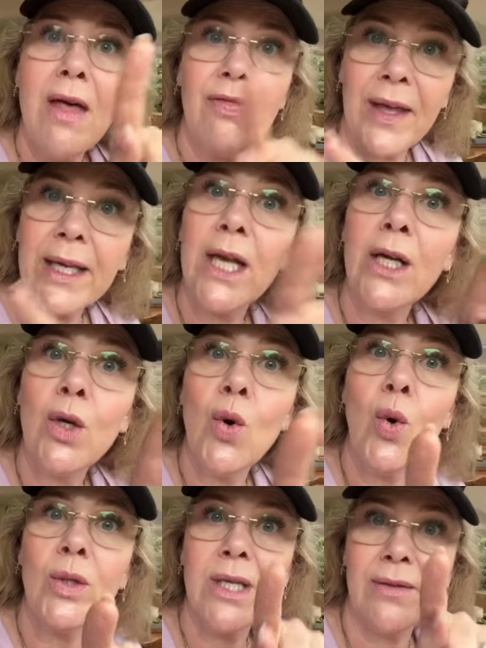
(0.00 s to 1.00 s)
they can
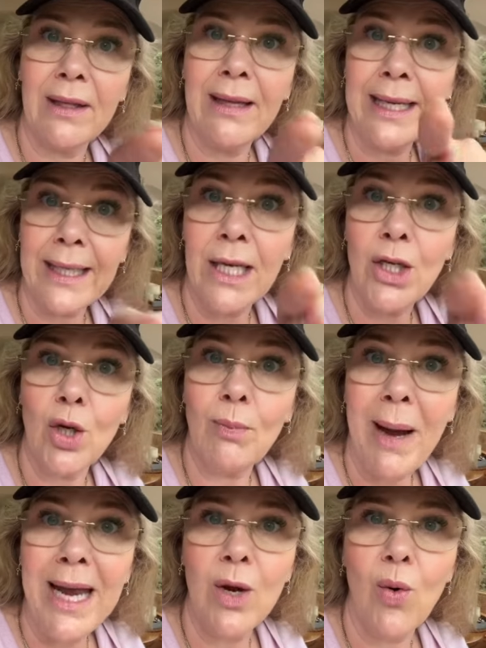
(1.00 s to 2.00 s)
go to the link in your
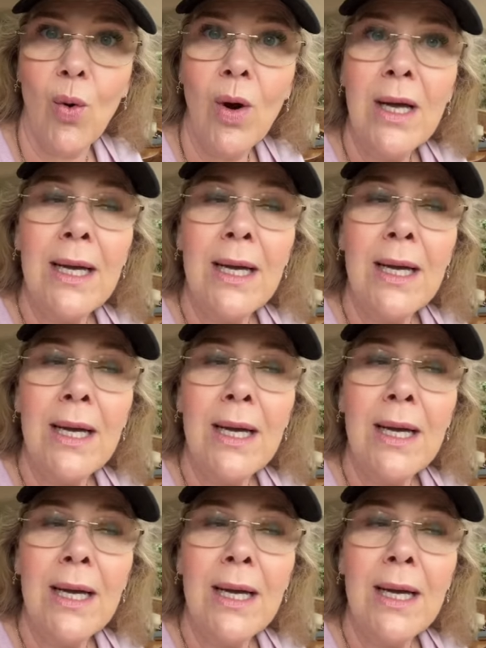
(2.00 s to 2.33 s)
bio,